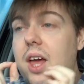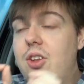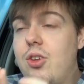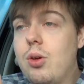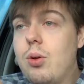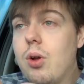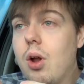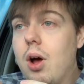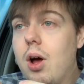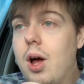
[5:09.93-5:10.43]
I
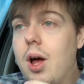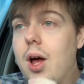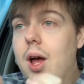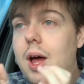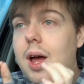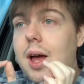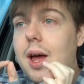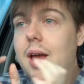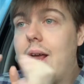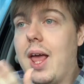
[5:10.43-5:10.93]
do not
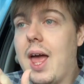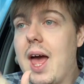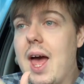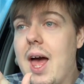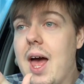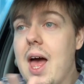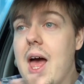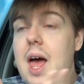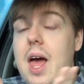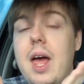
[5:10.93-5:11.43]

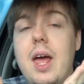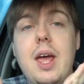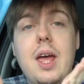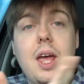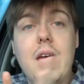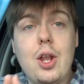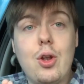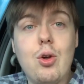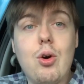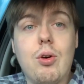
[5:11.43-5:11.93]
care
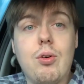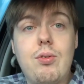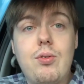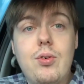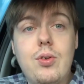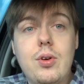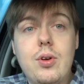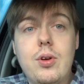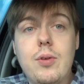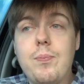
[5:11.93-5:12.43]
enough
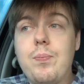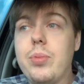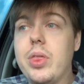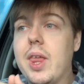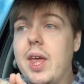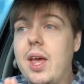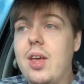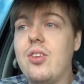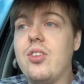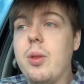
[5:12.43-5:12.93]

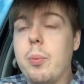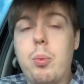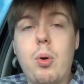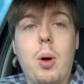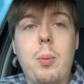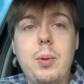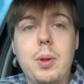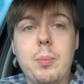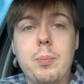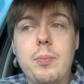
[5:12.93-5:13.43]
is the
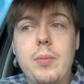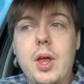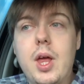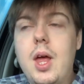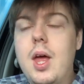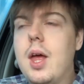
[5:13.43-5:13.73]
problem.